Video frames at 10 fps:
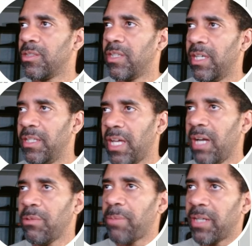And
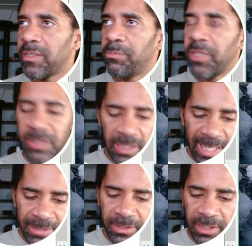now we're about to put the
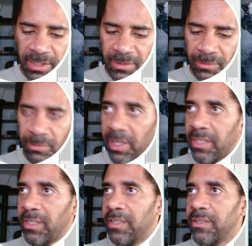logic in right
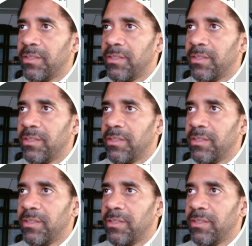here.